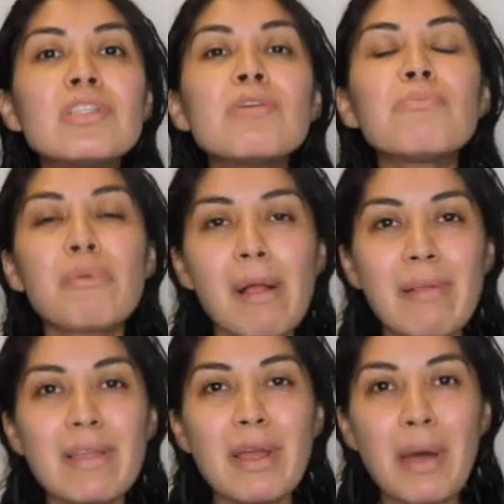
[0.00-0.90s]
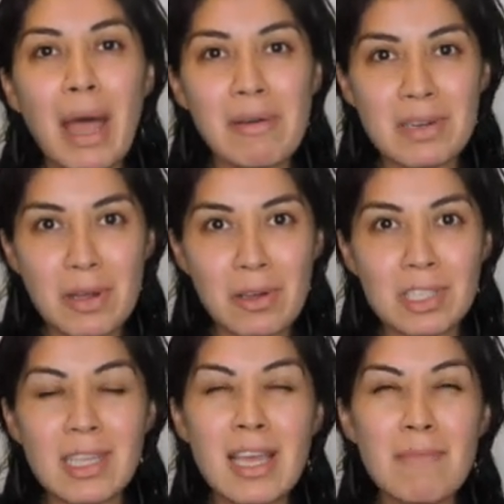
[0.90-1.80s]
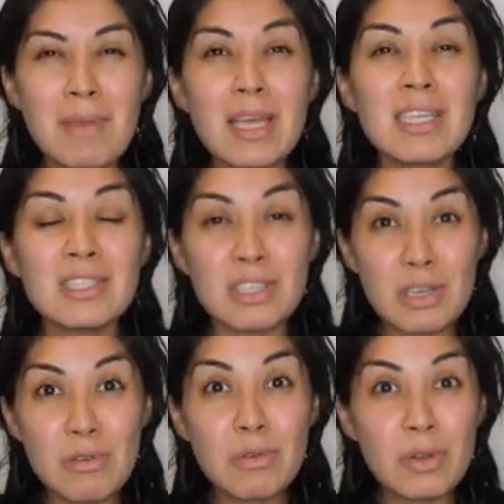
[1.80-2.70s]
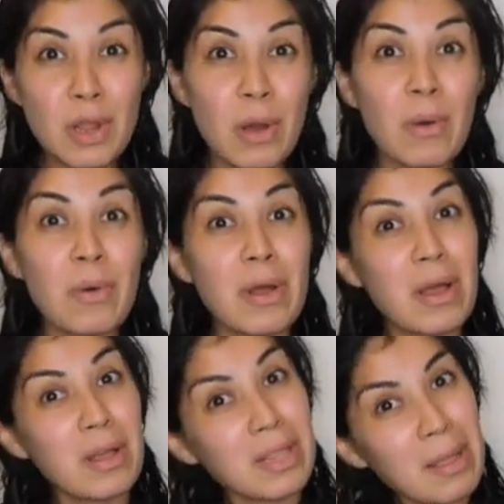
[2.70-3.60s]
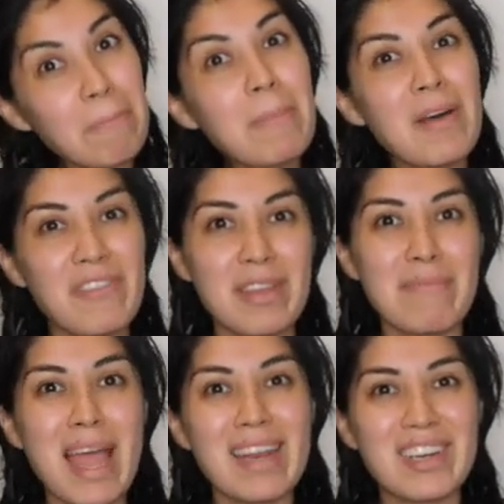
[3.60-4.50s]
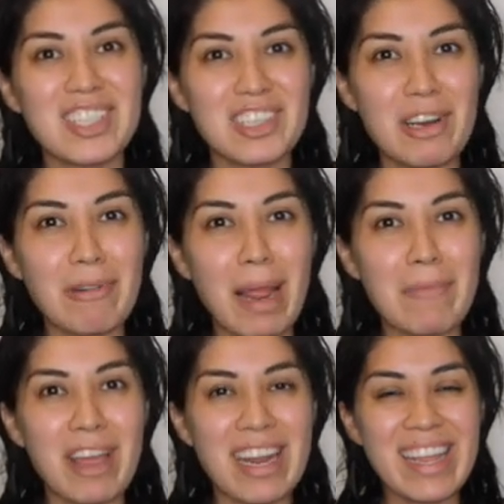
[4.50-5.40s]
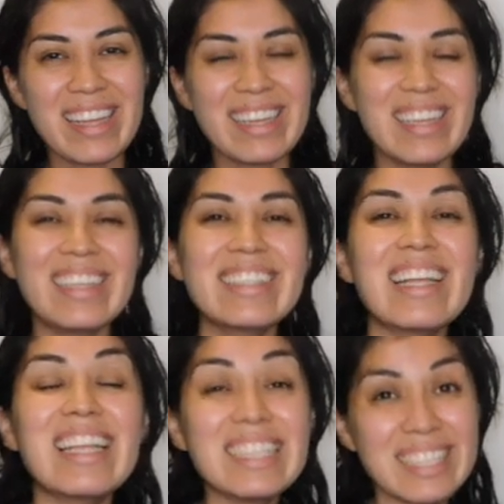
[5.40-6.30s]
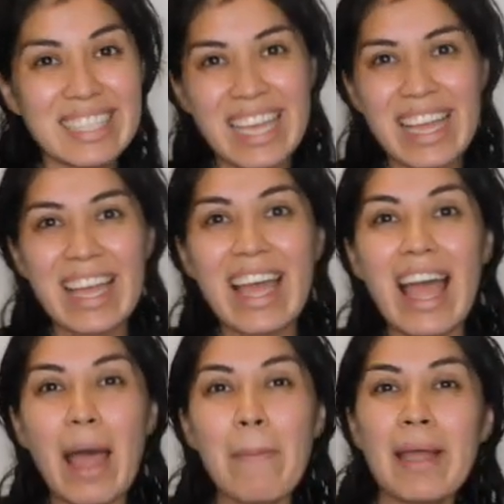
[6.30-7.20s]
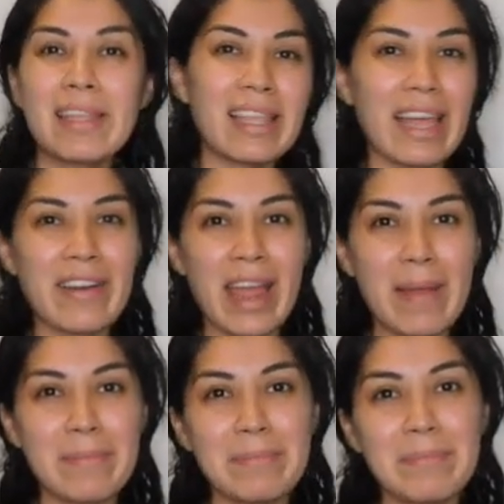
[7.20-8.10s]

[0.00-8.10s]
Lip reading: you probably know how it goes because you know the Muffin Man nursery rhyme. Ready? So let's sing about the letter M.